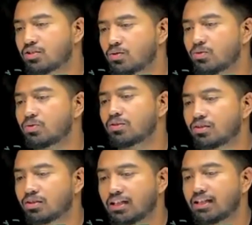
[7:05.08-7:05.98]
2,
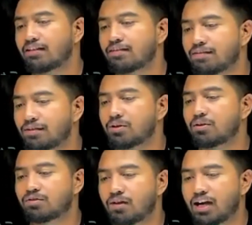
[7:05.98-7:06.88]
3,
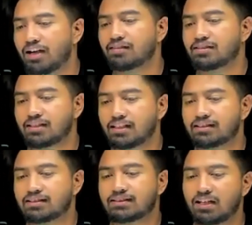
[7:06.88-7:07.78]
4, 5, 6,
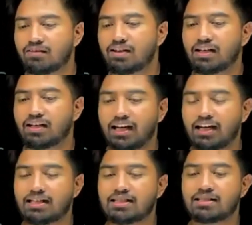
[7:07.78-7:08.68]
7,
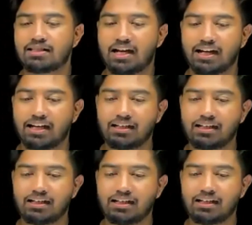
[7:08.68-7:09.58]
8, 9,
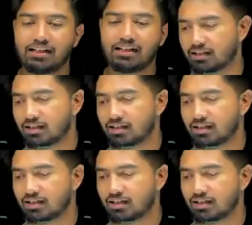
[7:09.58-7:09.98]
10.